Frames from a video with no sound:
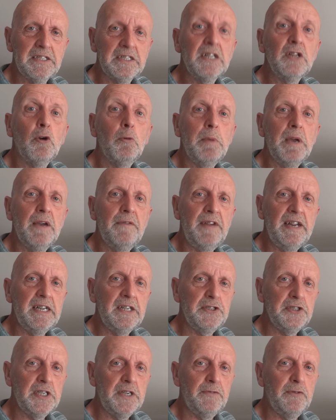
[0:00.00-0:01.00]
There's a little bit of
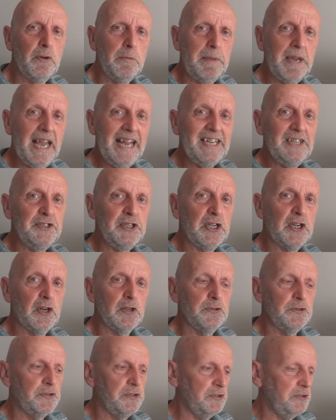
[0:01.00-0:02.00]
energy. If you're a bit energy
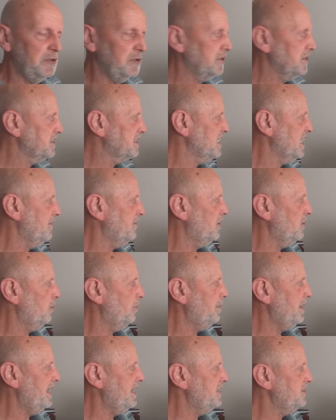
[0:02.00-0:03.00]
conscious, you're going to save a
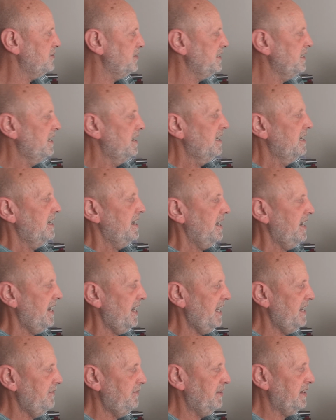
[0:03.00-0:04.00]
little bit of energy.
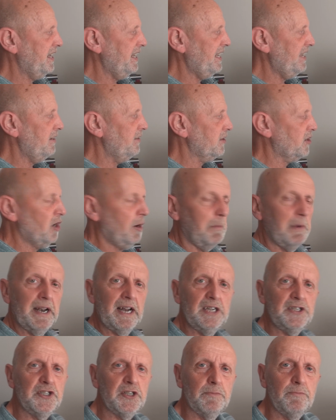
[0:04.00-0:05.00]
And if you get the
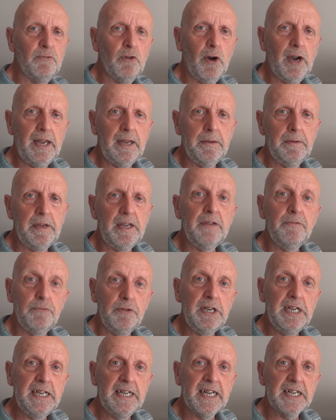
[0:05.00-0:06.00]
combination right, it
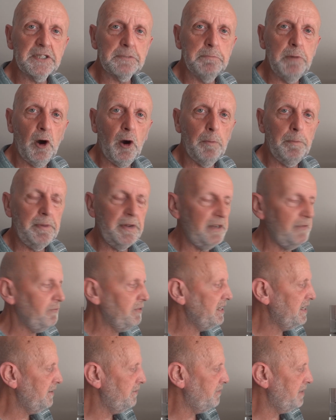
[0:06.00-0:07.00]
really does pop. It
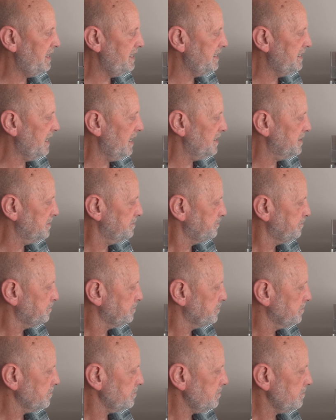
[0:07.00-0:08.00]
really, really does.
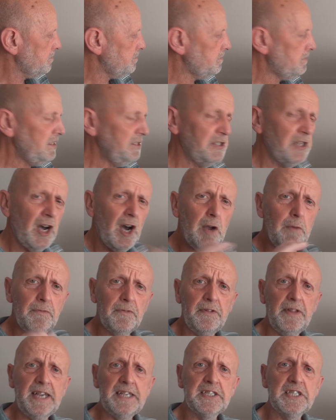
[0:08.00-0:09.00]
So
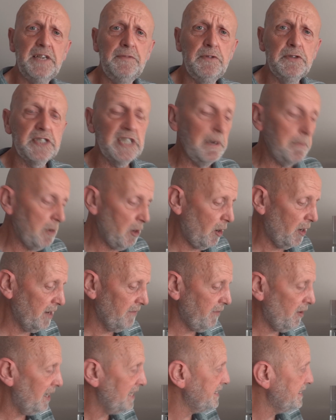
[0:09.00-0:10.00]
hopefully that's give you some kind
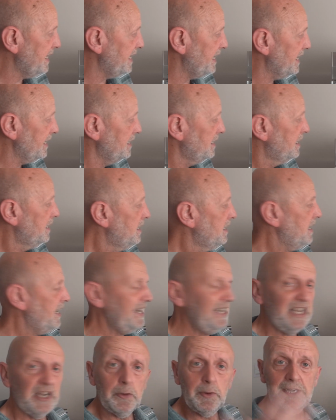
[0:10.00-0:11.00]
of idea.
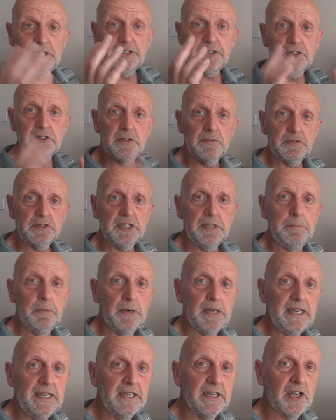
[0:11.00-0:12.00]
Any questions, obviously
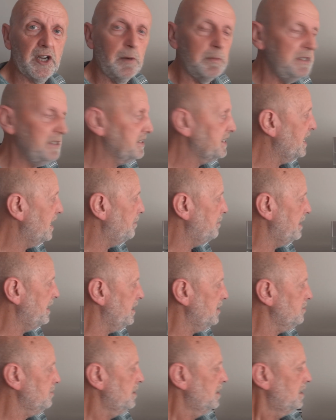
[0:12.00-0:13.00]
put it in the comments down
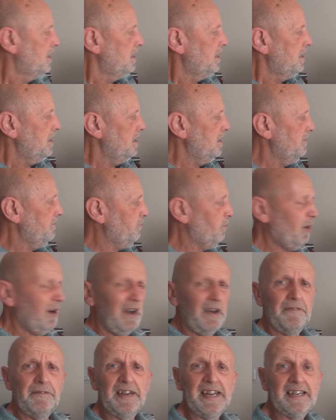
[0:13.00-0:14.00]
below of
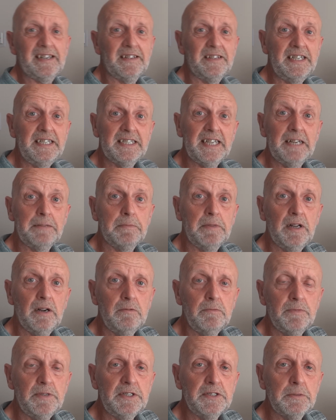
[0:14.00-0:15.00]
why I think these ain't, you
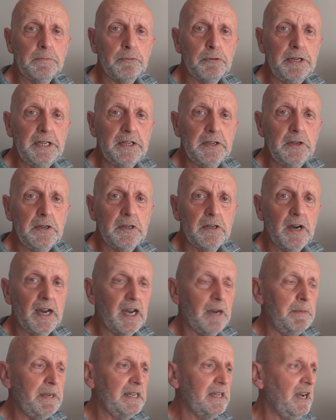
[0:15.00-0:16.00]
know, these are pretty good.
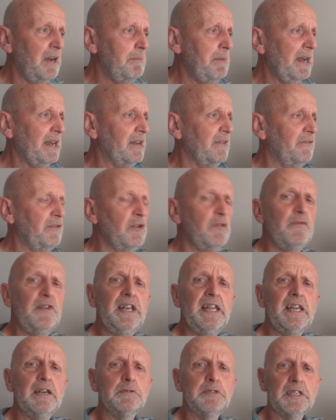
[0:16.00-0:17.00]
light. I mean, going back a few
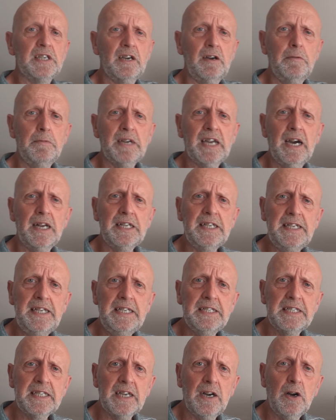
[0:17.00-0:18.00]
videos ago, a couple of
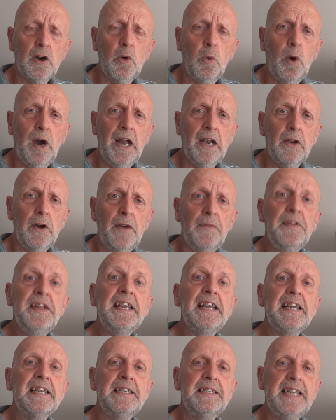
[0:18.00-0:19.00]
years ago, I quite like the
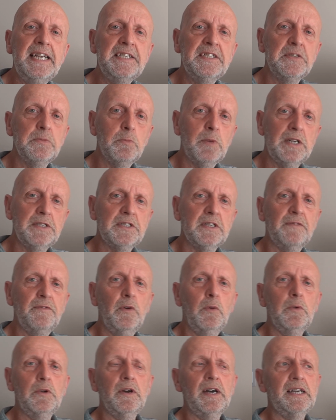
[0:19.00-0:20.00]
incandescent ones. I
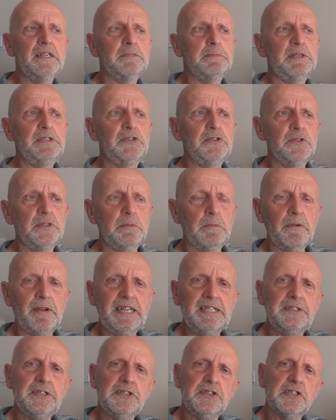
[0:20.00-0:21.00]
thought, like, especially on the
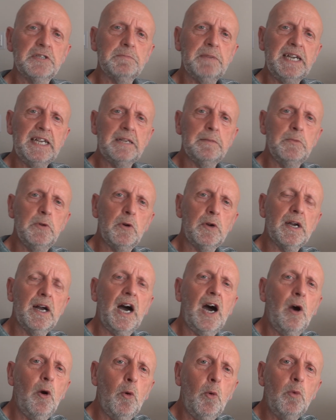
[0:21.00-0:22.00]
Marantz, it just made them look
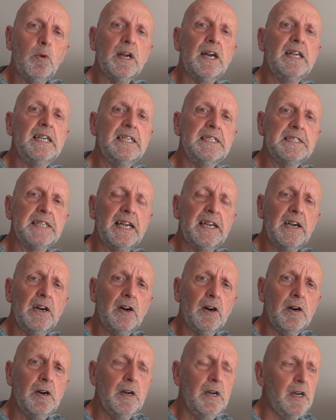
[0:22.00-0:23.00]
old and as they
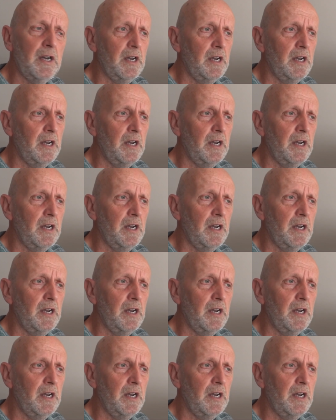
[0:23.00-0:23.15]
are.